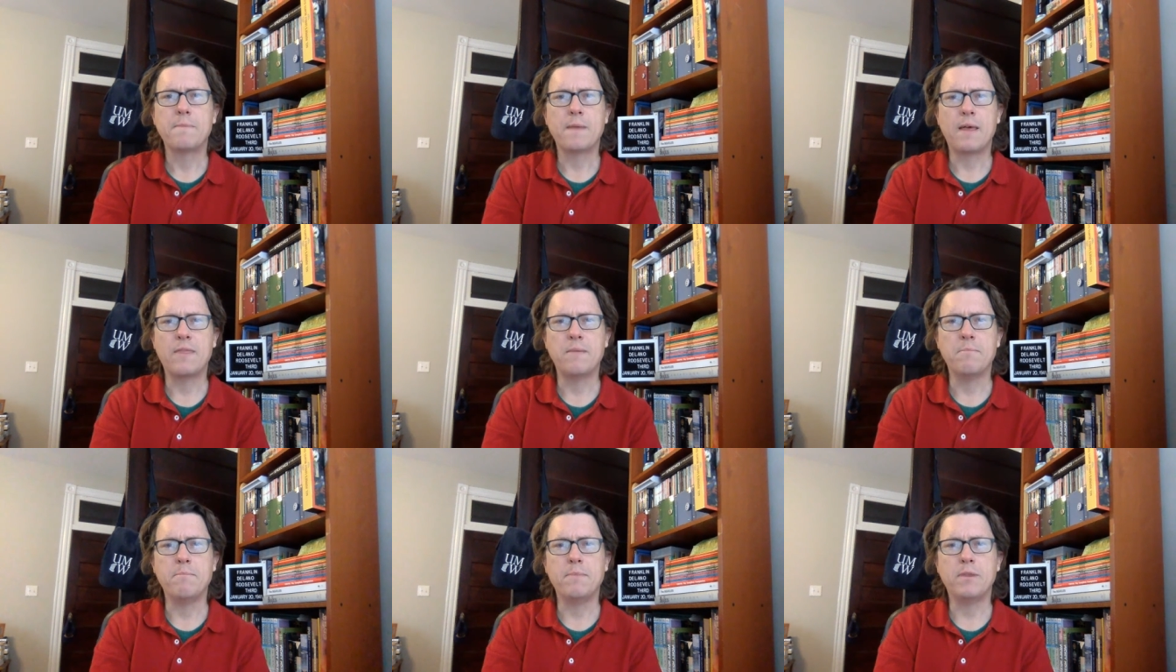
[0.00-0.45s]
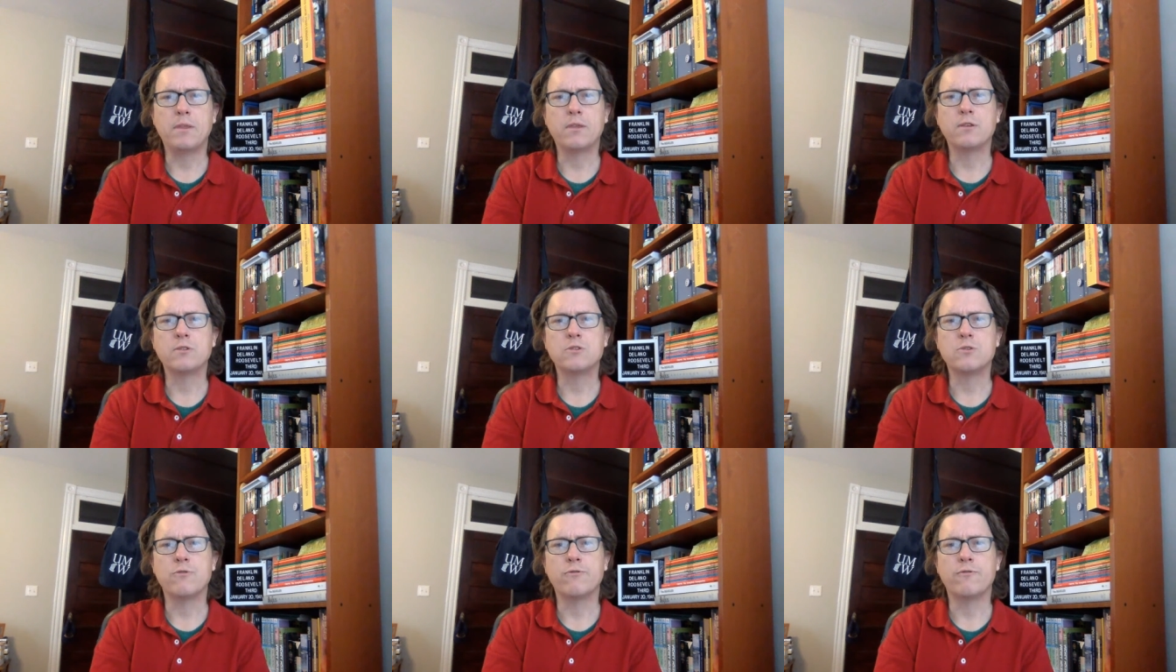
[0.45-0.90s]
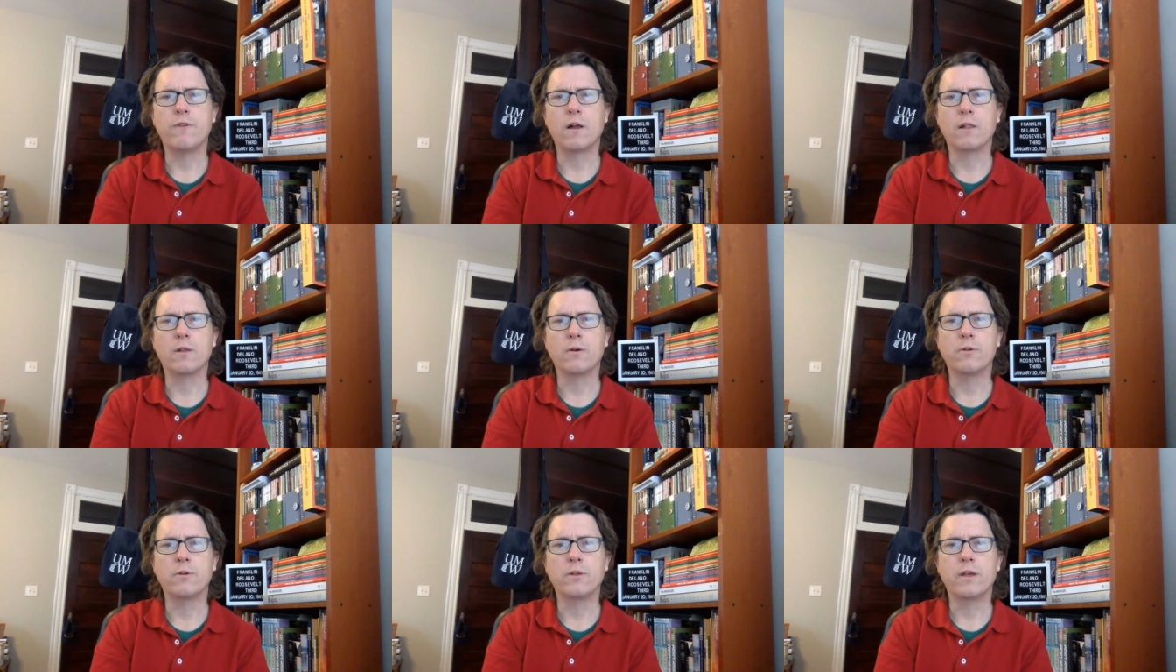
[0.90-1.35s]
and the millions who
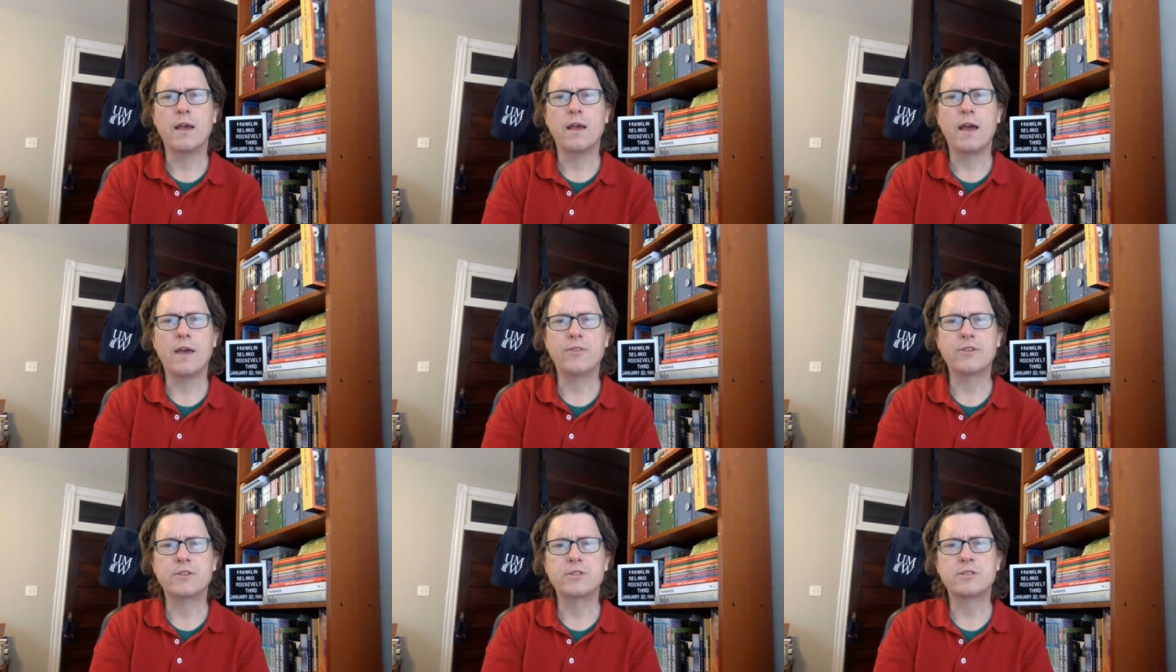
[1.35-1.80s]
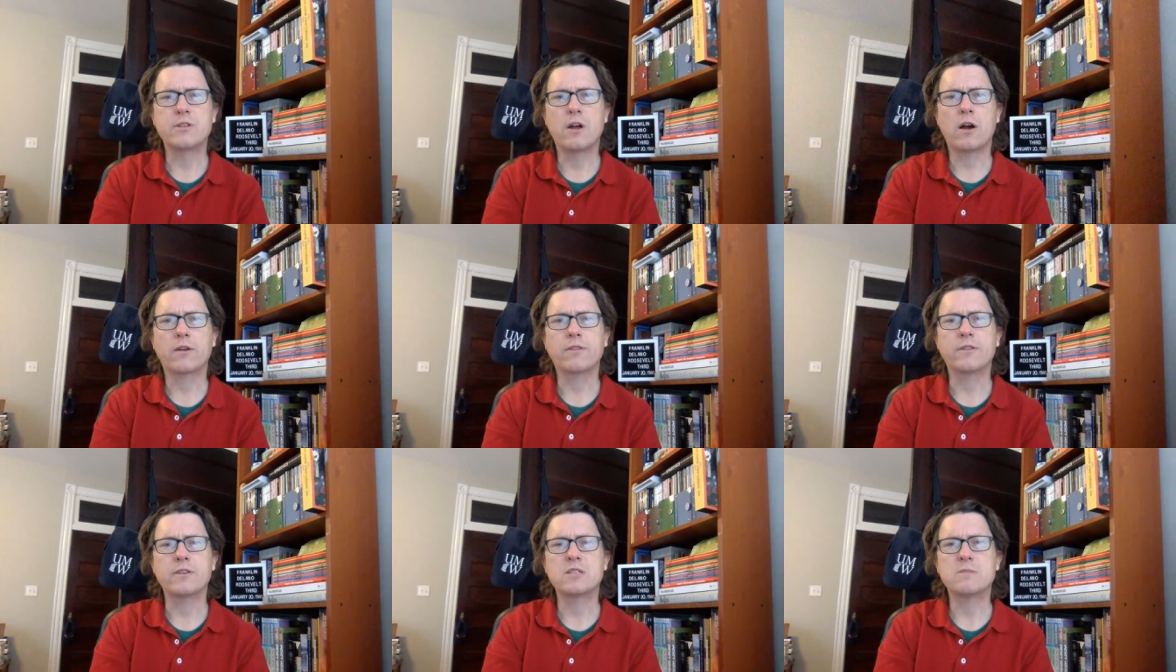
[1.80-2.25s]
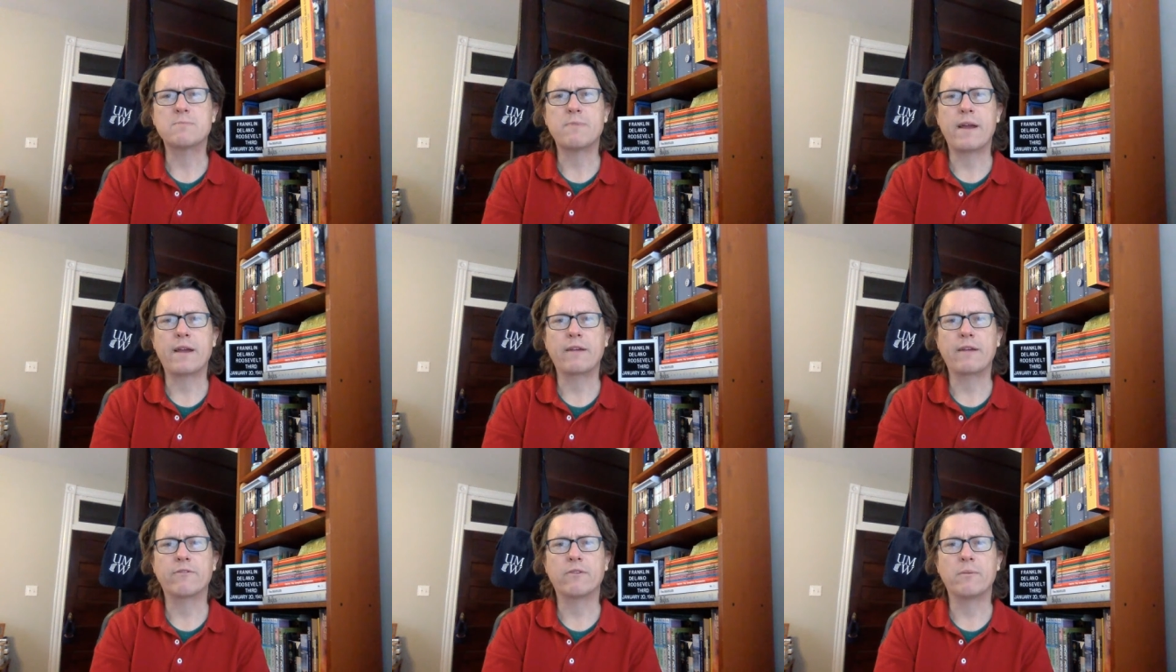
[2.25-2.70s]
followed, and the stock that
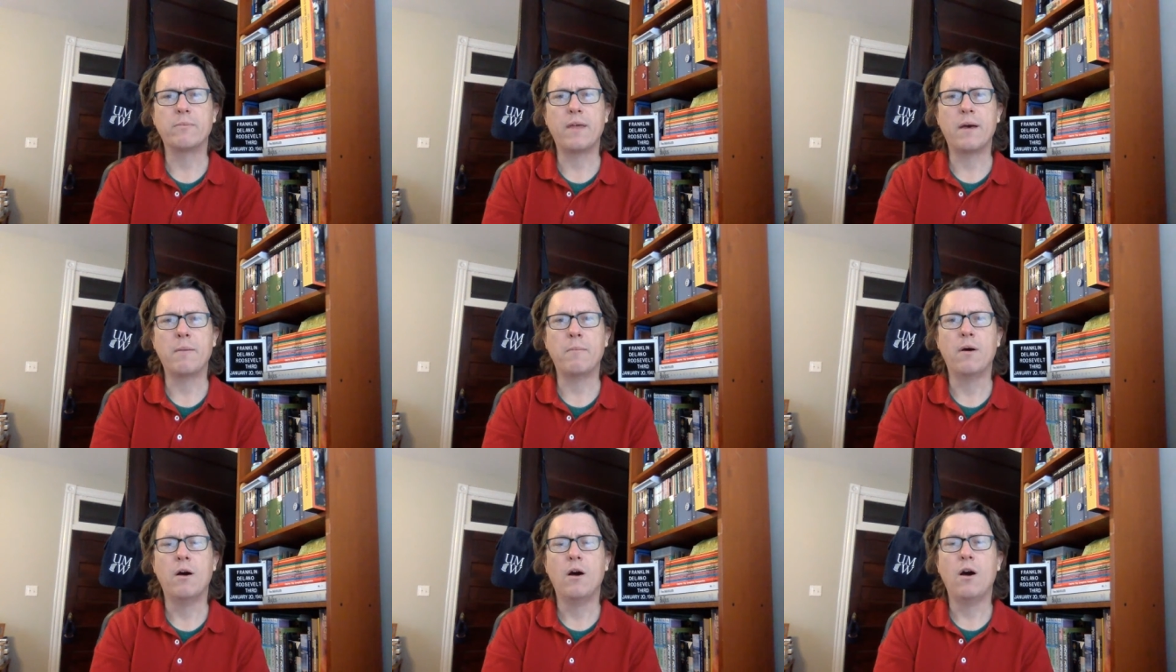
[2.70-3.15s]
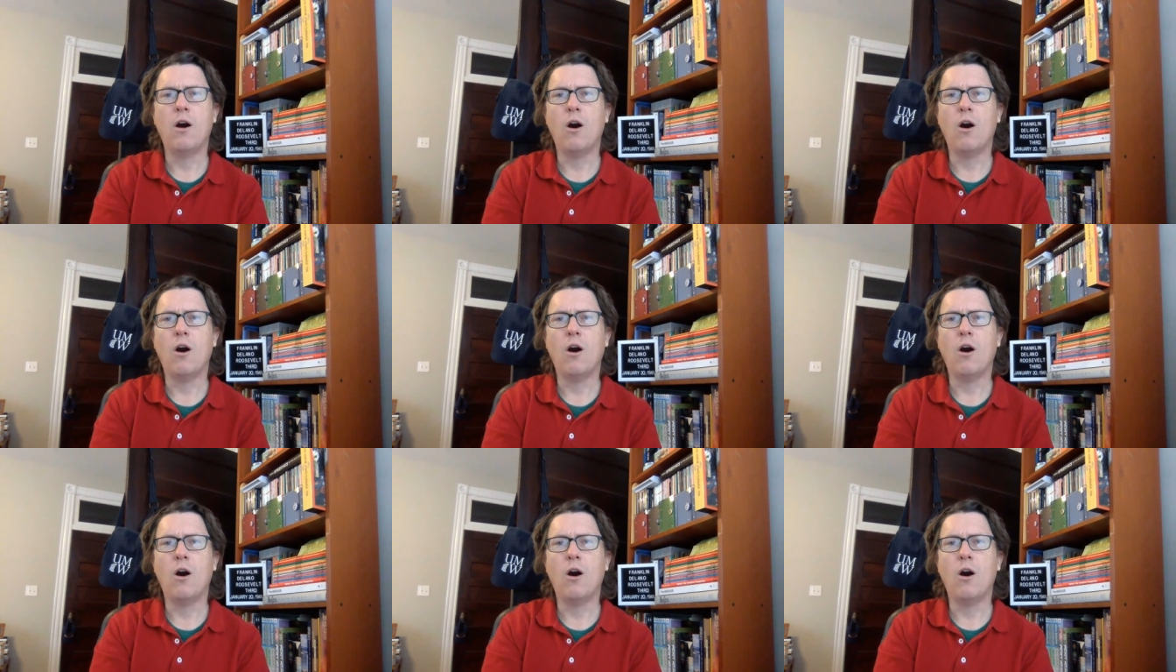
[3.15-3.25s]
sprang from them,